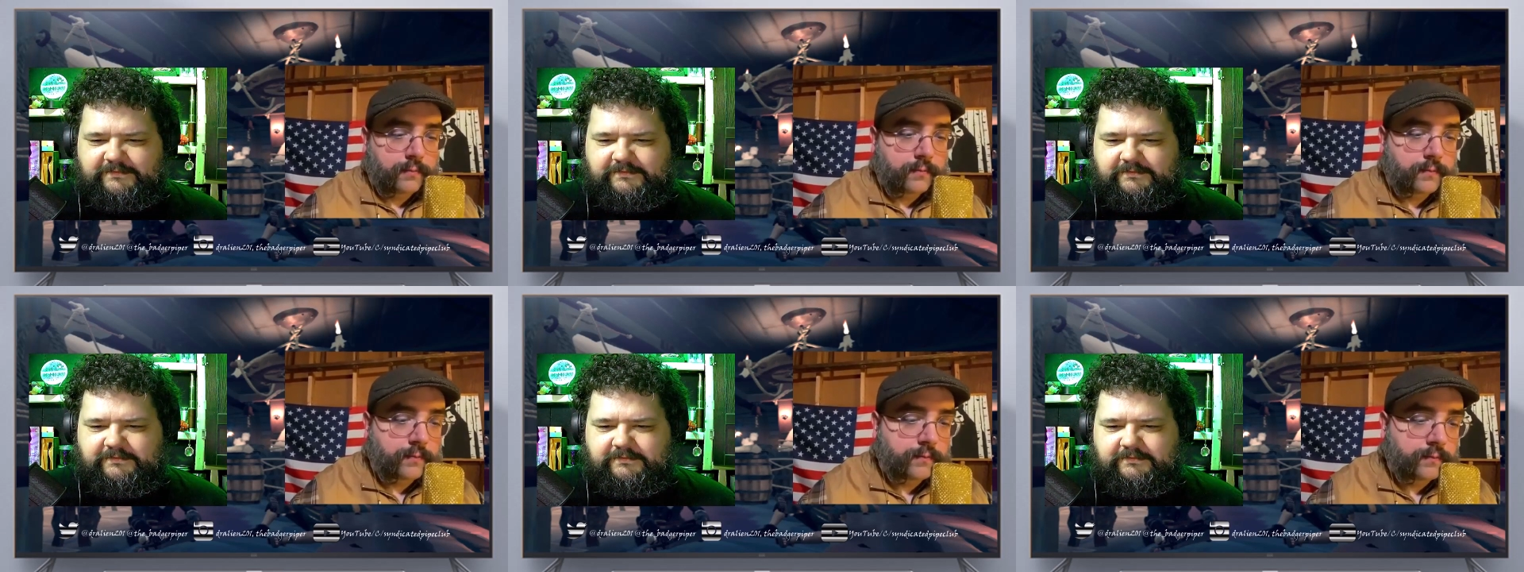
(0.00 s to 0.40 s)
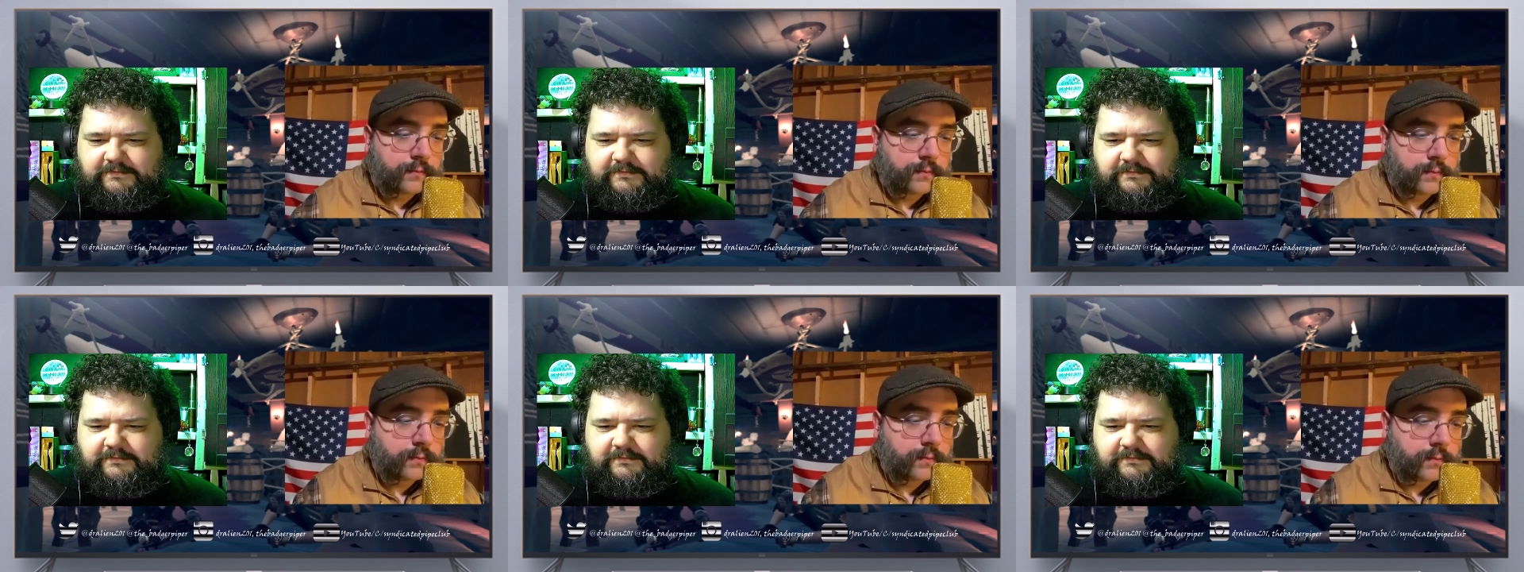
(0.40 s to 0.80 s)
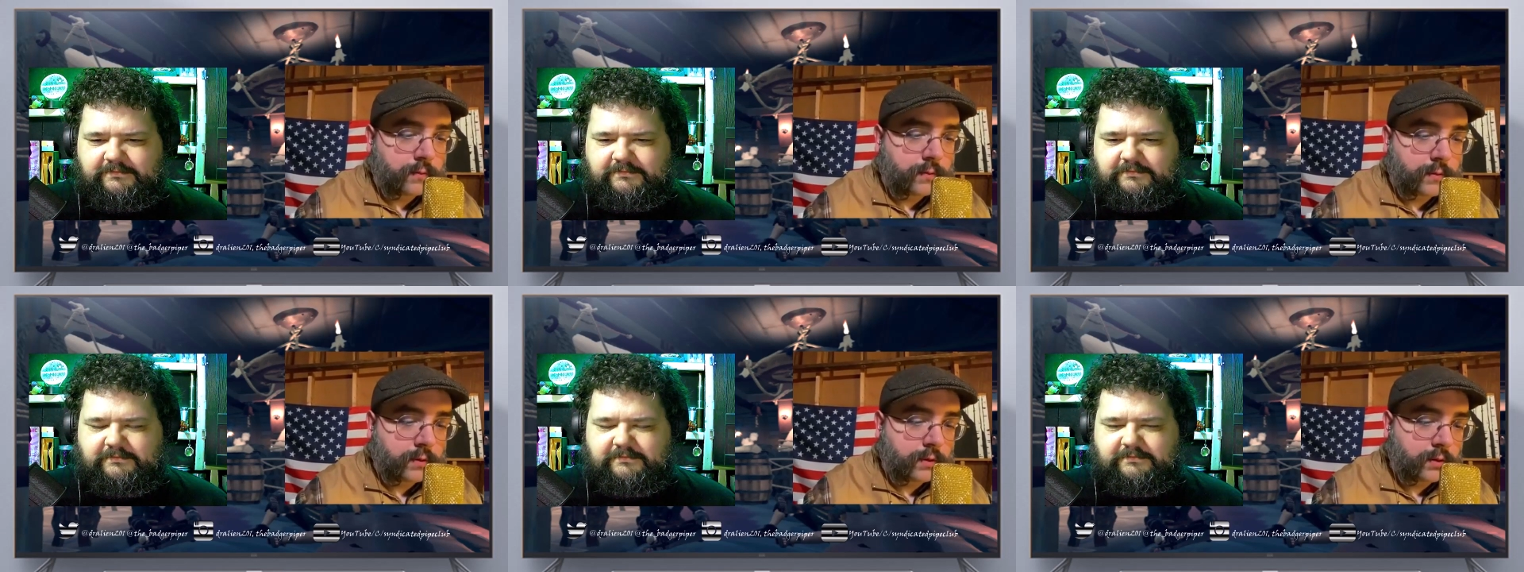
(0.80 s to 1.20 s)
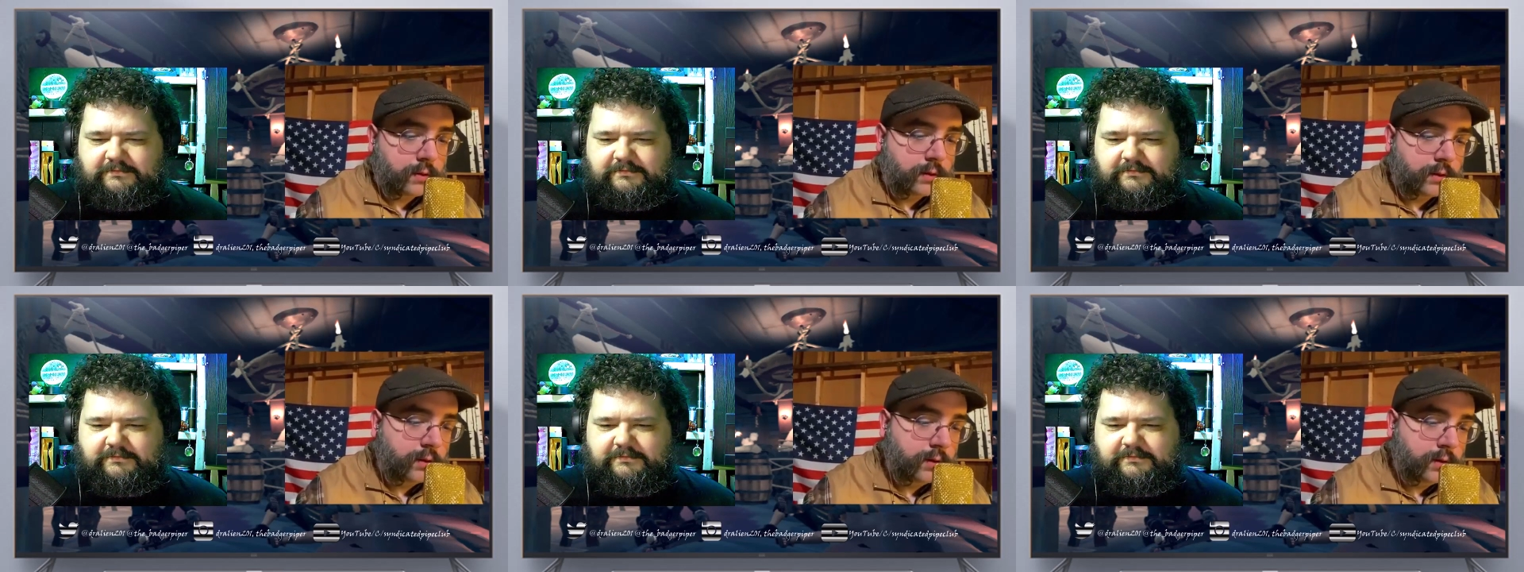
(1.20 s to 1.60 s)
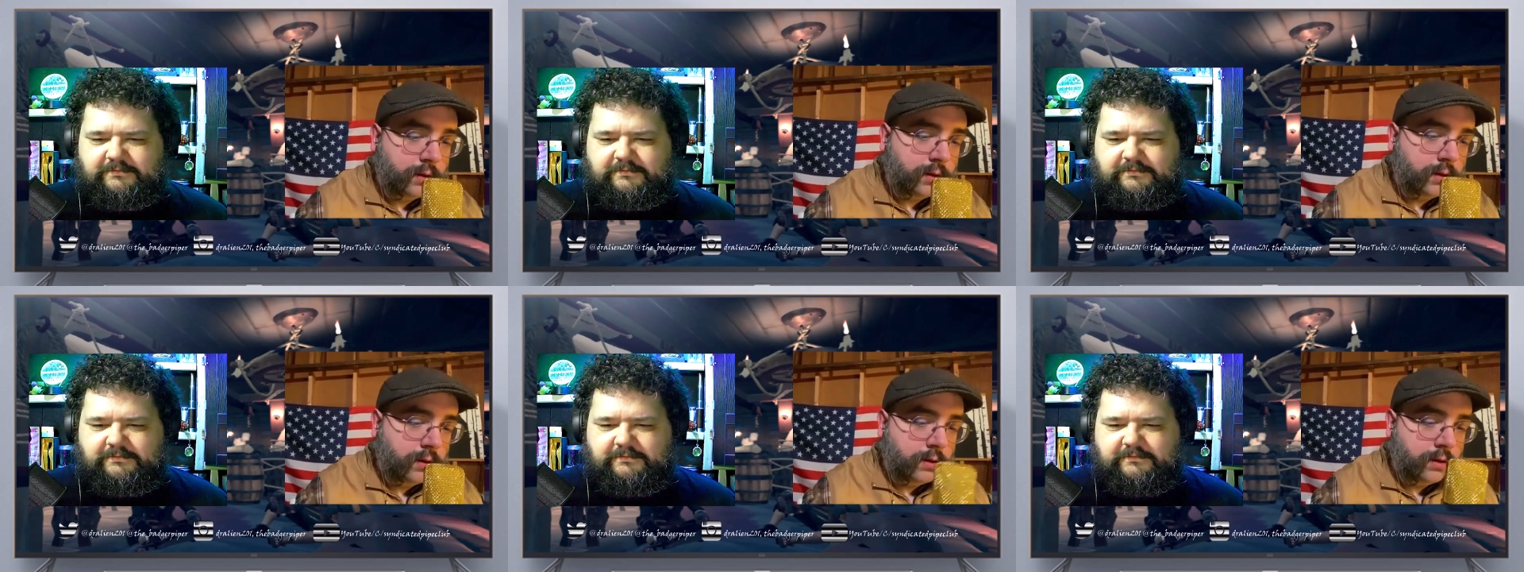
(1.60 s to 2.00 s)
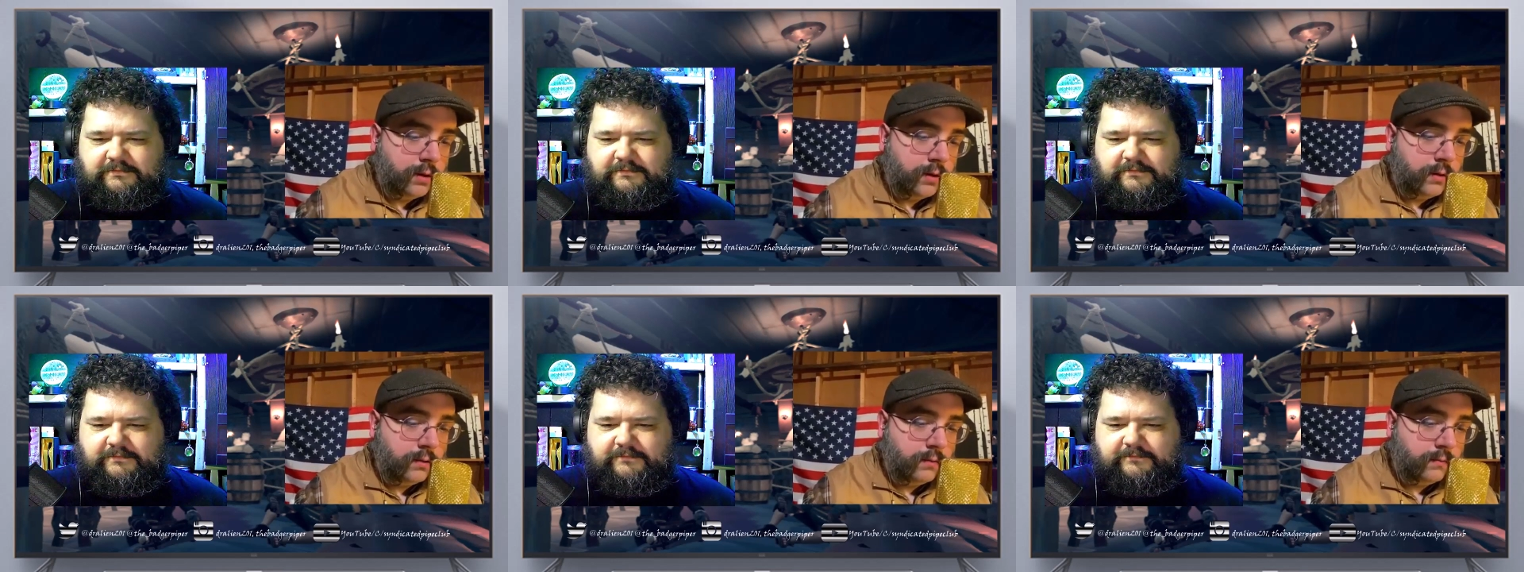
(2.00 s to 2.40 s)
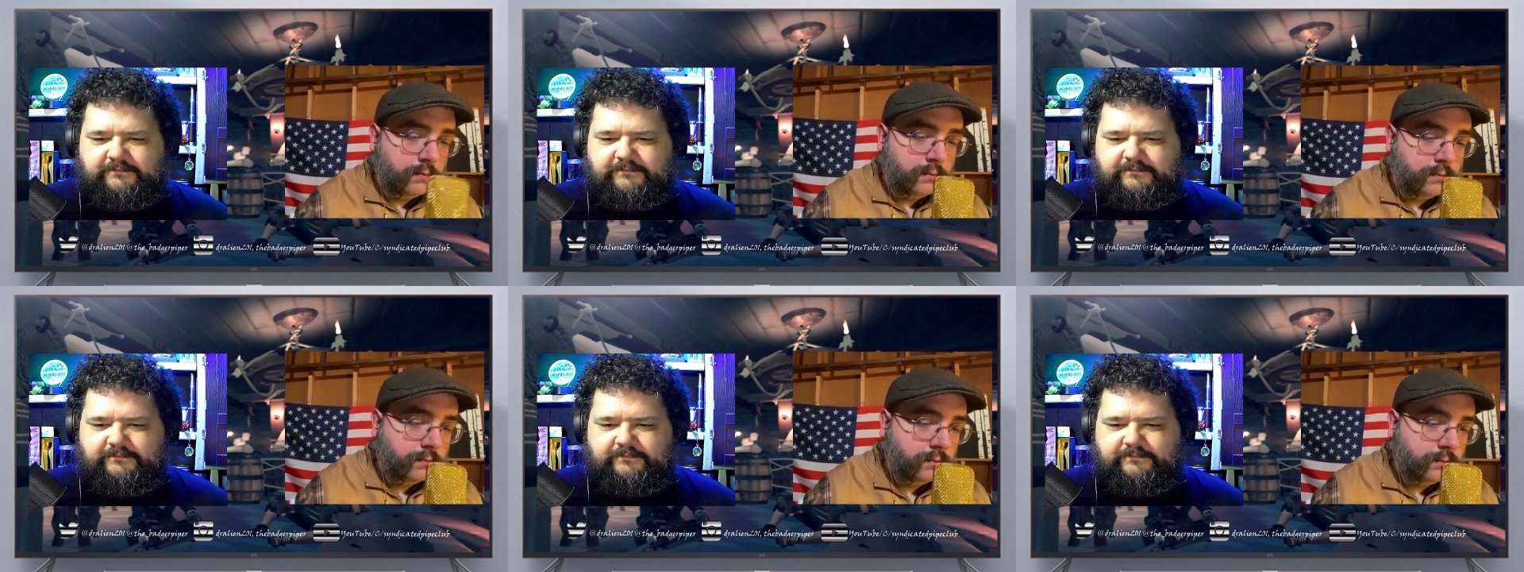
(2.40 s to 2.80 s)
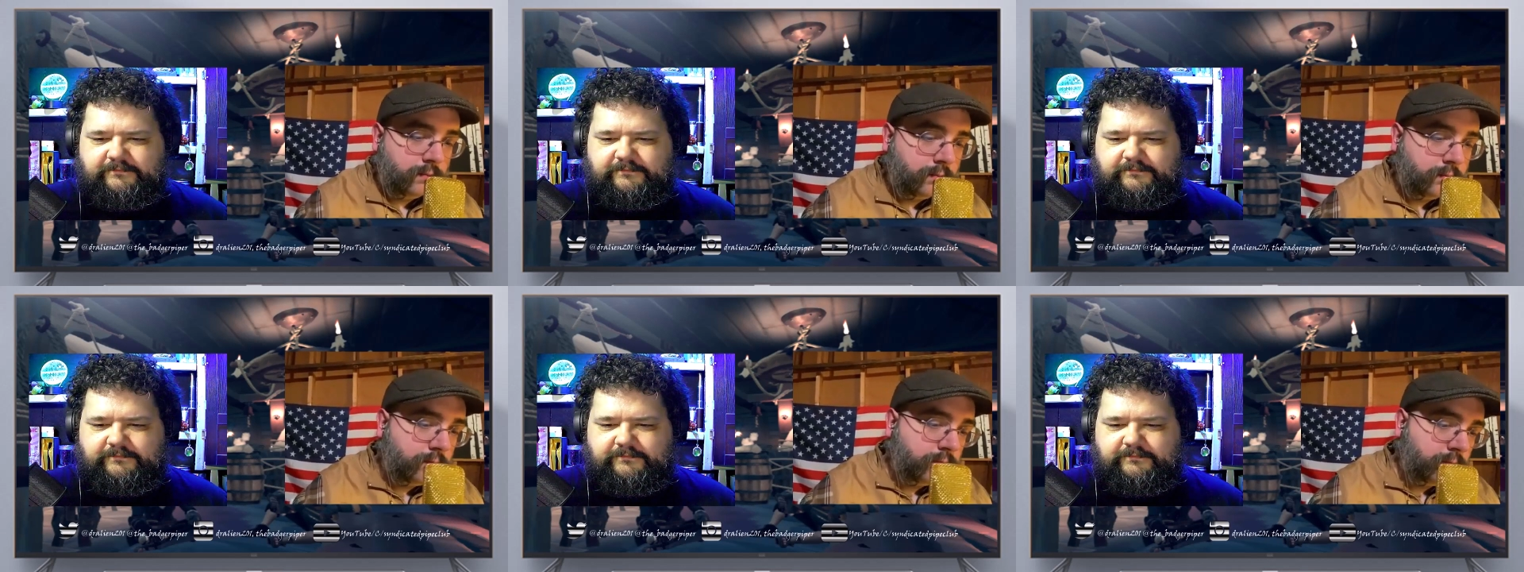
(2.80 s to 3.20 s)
No one is speaking in this clip.